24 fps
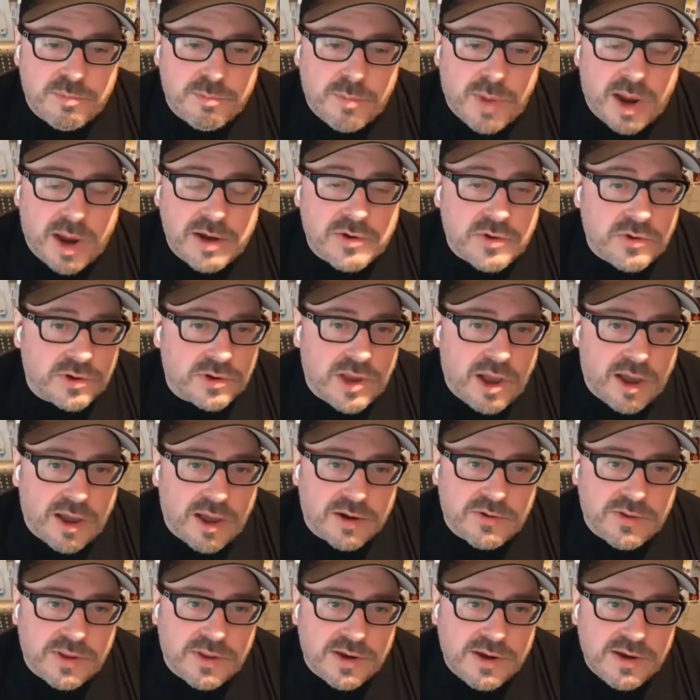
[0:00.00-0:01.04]
Michael
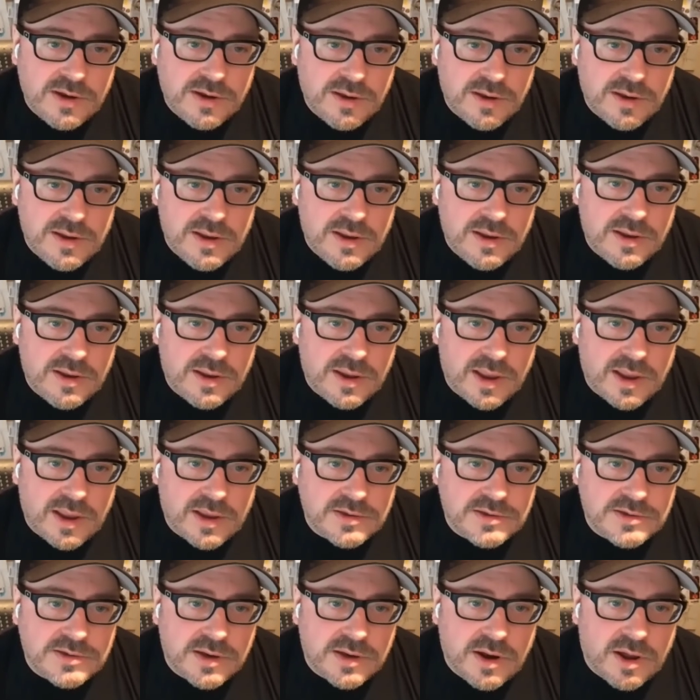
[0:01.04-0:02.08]
Connolly
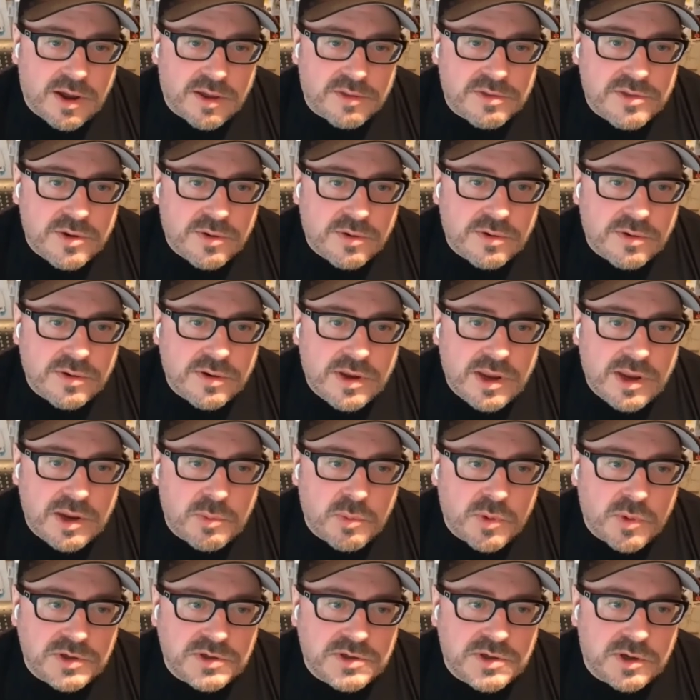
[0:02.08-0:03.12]
as an author. He
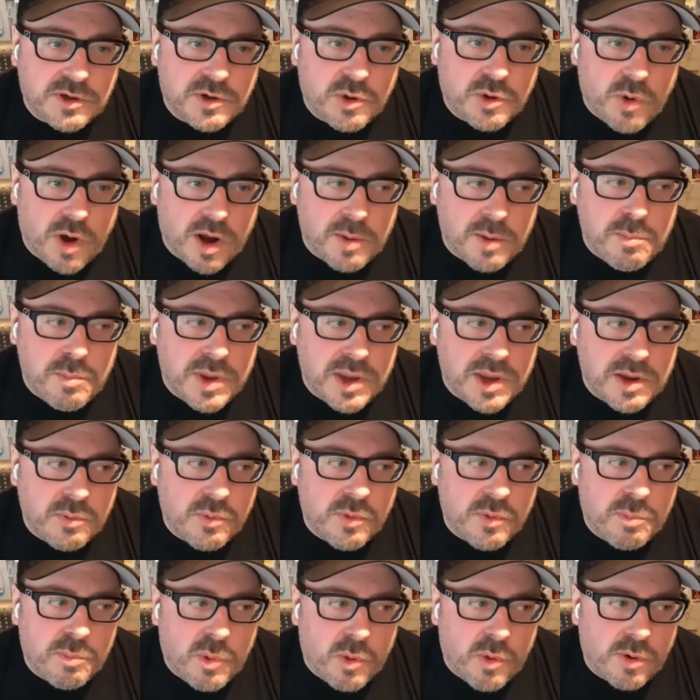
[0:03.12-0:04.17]
was a crime beat
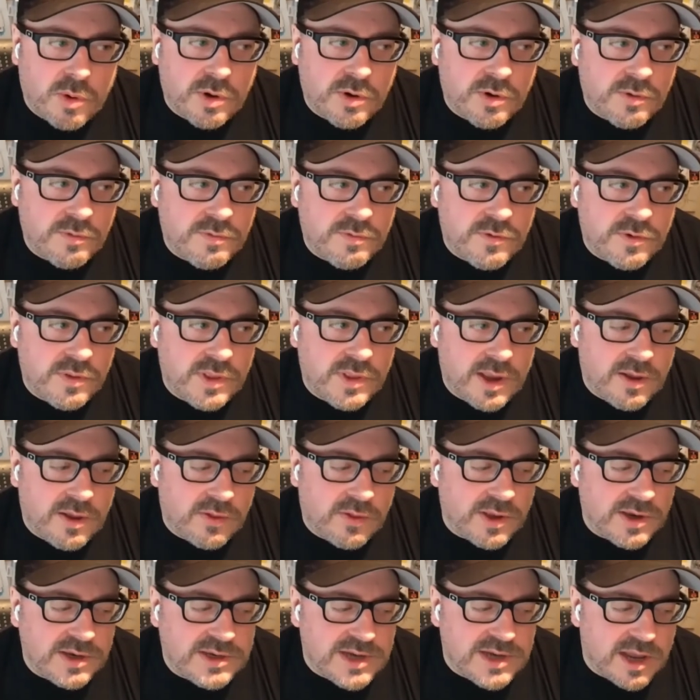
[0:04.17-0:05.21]
reporter for the
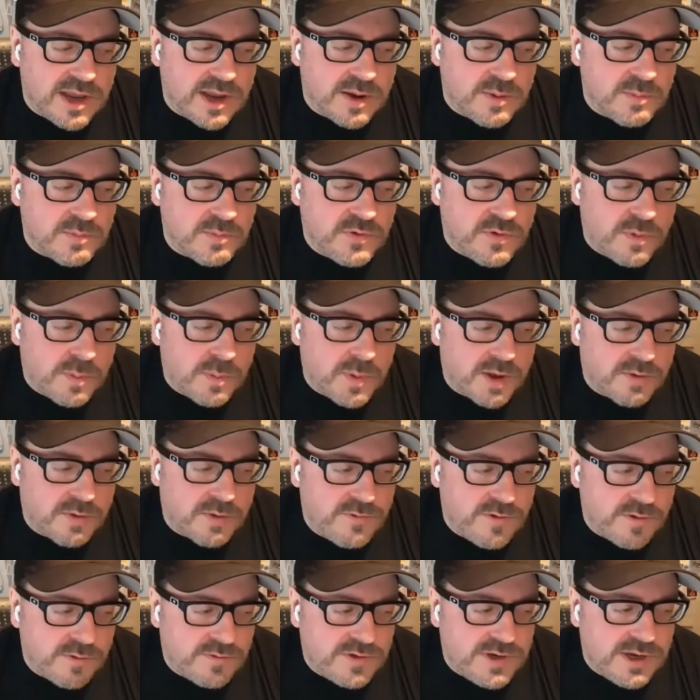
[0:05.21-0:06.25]
LA Times for about
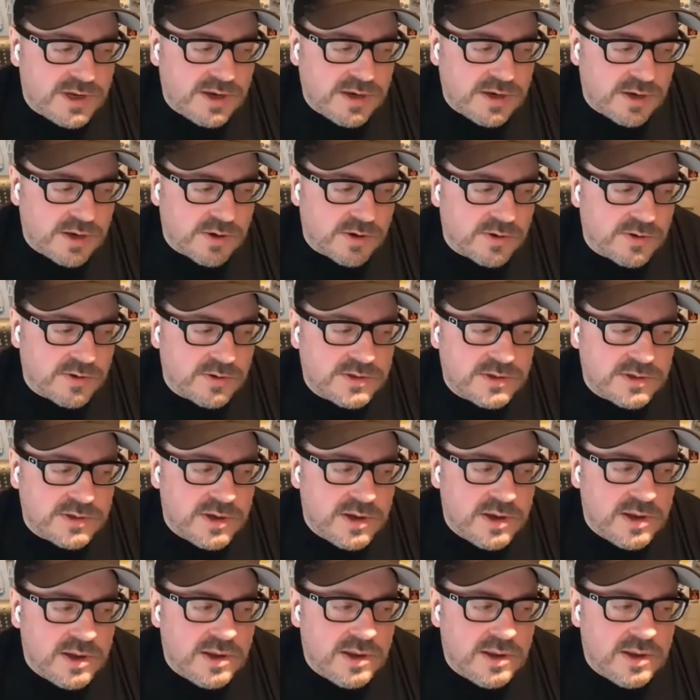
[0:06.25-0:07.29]
15 years.
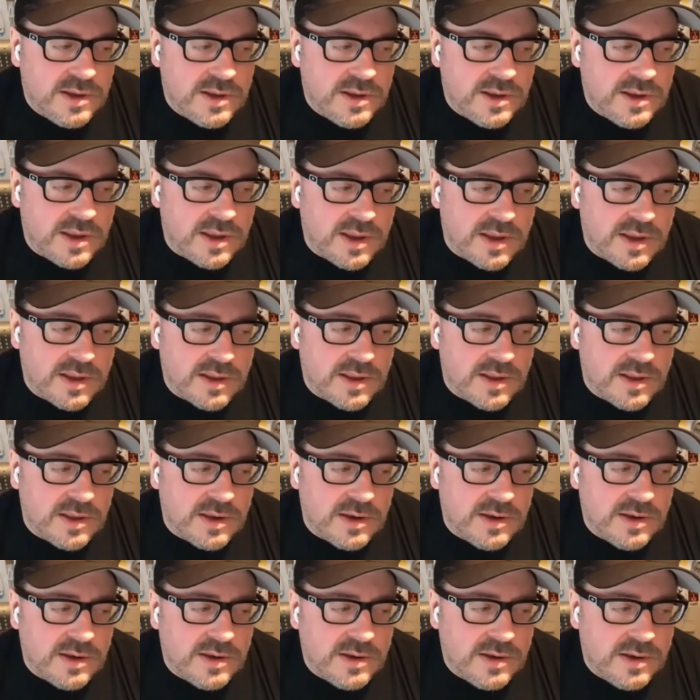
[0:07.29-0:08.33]

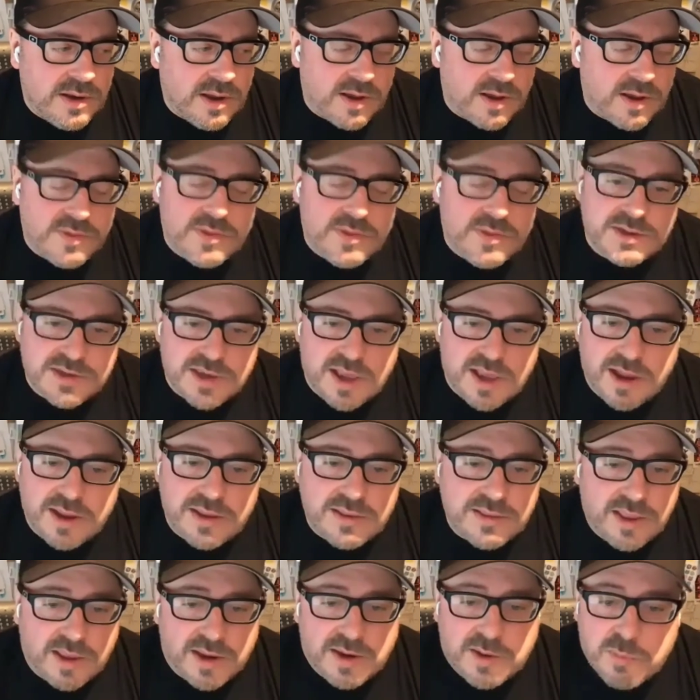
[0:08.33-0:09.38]
And on the
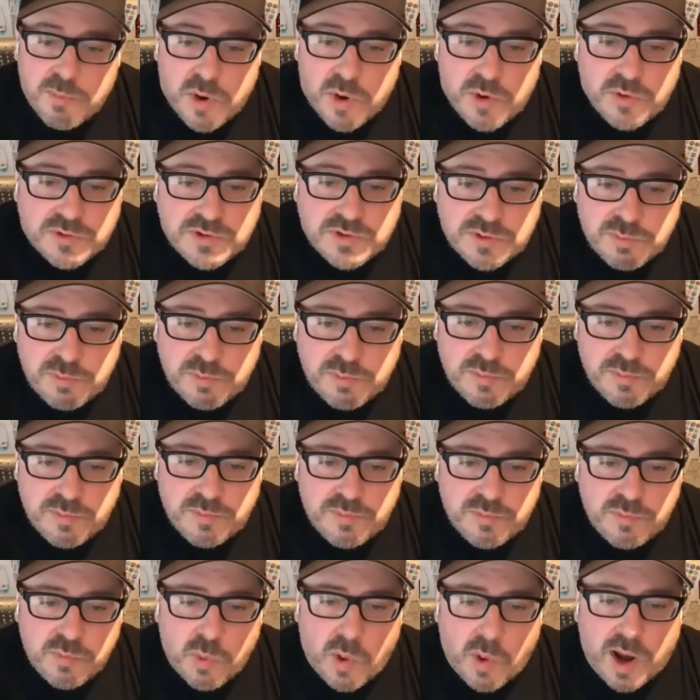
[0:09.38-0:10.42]
side, like most
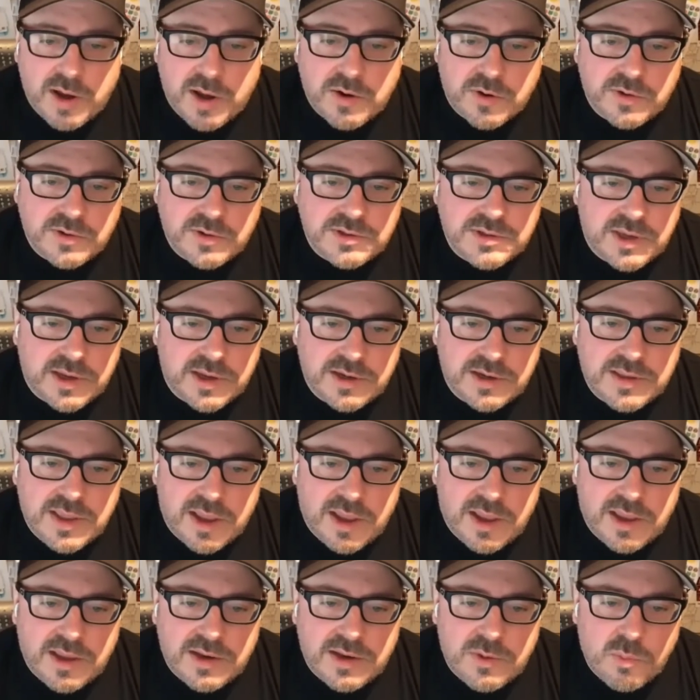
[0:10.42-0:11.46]
writers like
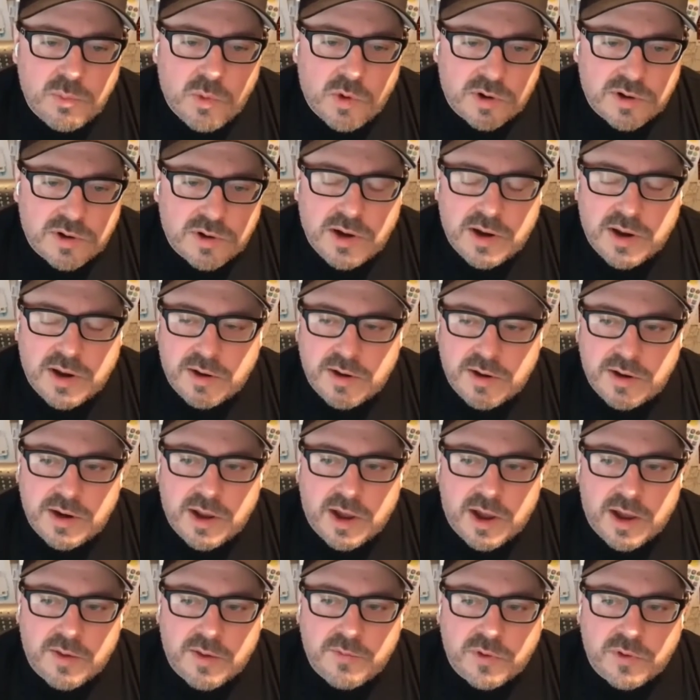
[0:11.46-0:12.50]
that, working on a
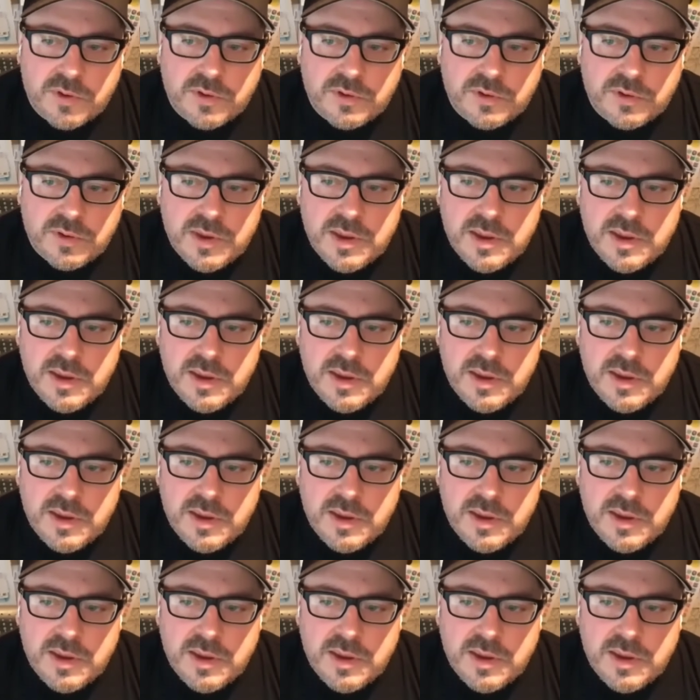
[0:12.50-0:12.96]
novel.